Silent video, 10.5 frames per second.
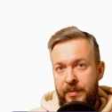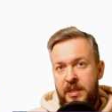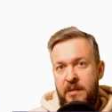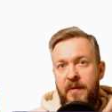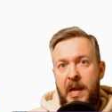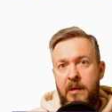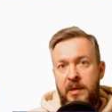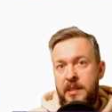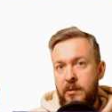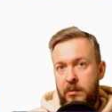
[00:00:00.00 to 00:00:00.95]
This value
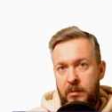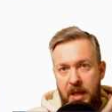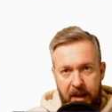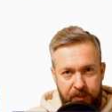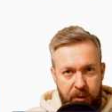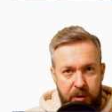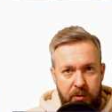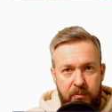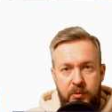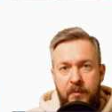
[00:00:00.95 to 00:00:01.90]
is all up to
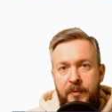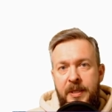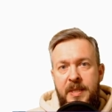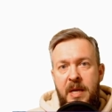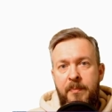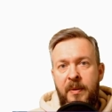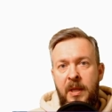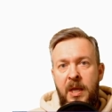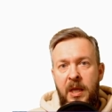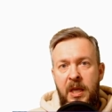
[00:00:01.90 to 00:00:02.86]
you. So, for
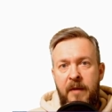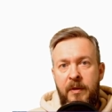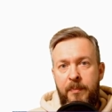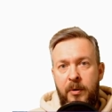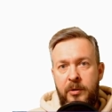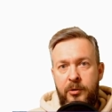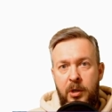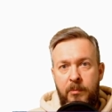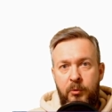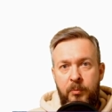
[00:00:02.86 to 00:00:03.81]
example, if the pods
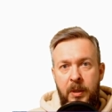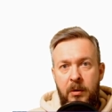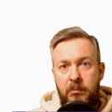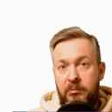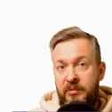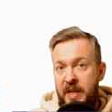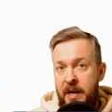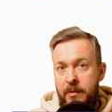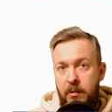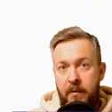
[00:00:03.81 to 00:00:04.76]
drop to below
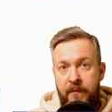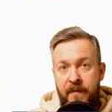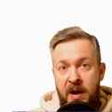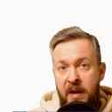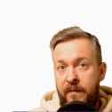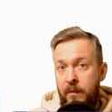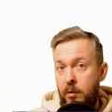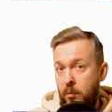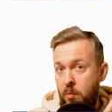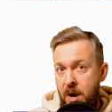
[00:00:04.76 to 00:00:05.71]
10 or 5
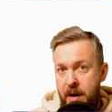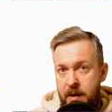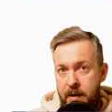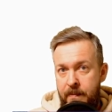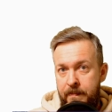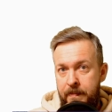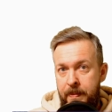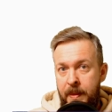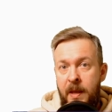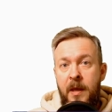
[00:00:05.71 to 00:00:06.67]
or 1,
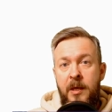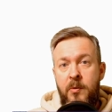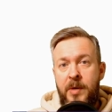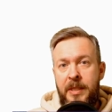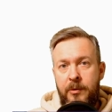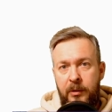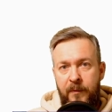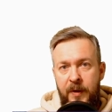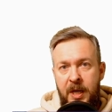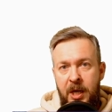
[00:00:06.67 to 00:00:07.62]
you get the
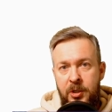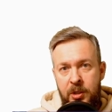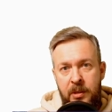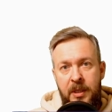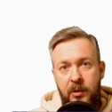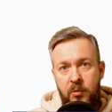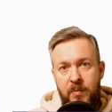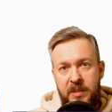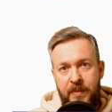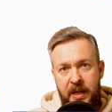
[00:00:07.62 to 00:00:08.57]
notification that you
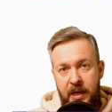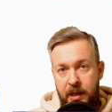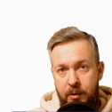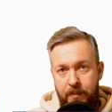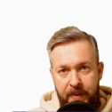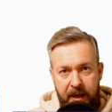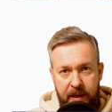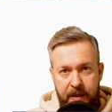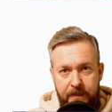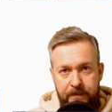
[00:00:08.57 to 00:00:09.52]
must buy a new
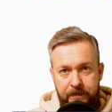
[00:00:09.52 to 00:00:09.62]
pack.